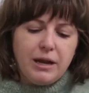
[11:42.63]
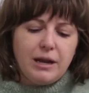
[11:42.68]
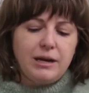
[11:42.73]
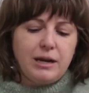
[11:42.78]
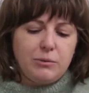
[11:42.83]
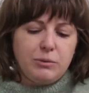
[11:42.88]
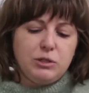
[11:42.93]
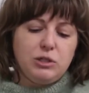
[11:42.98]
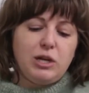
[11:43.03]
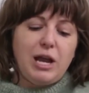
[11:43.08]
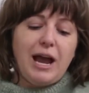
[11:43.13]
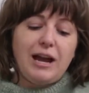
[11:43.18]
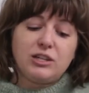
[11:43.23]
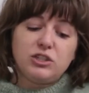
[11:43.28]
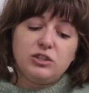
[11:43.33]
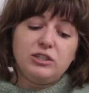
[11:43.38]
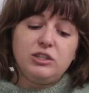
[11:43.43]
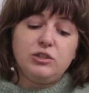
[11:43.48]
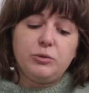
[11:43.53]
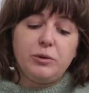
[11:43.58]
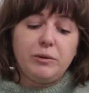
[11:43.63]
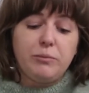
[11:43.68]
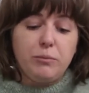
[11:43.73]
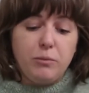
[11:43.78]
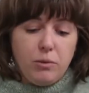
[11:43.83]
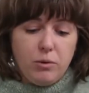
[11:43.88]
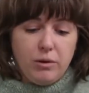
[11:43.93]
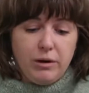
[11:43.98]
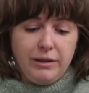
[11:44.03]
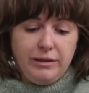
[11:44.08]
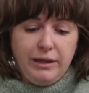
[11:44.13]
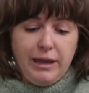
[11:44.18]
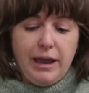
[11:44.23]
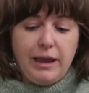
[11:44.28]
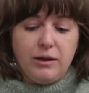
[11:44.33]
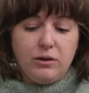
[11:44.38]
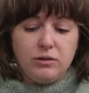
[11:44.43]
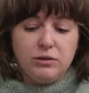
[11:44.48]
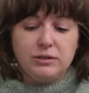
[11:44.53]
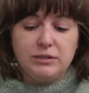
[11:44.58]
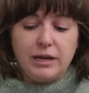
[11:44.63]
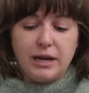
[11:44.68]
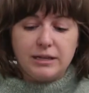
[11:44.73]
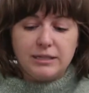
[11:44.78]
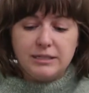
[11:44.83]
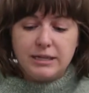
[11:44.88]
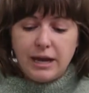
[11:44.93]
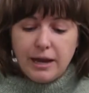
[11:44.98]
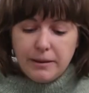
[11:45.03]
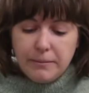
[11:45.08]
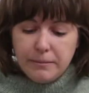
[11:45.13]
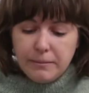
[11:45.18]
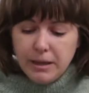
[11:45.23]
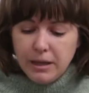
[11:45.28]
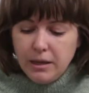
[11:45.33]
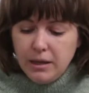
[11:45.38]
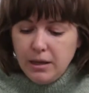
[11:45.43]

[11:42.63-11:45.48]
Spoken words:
and I would actually do it more in the ankles next time.